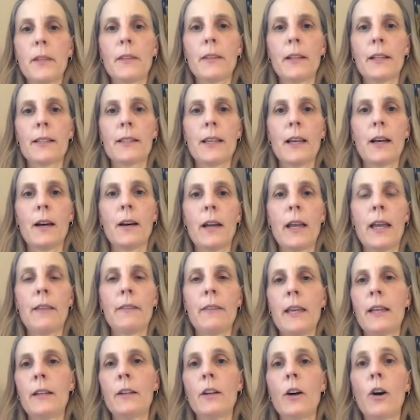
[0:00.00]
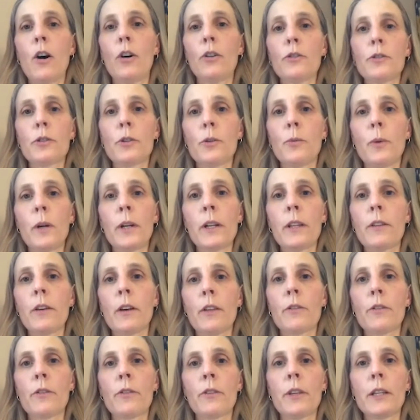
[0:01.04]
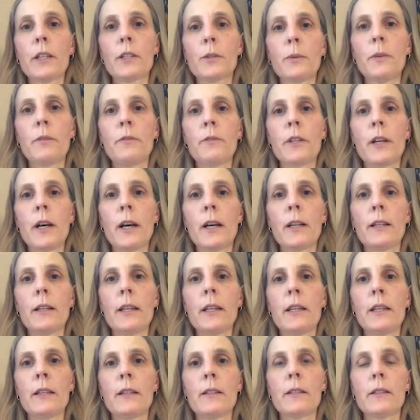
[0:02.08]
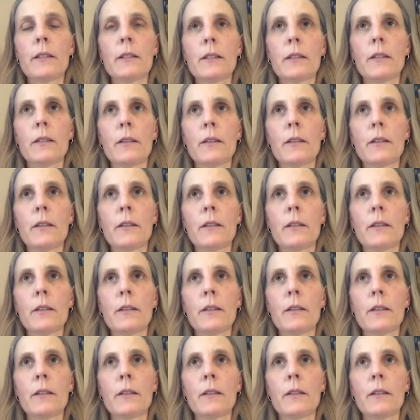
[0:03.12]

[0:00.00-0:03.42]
That's how, and then also one of the other things we've done is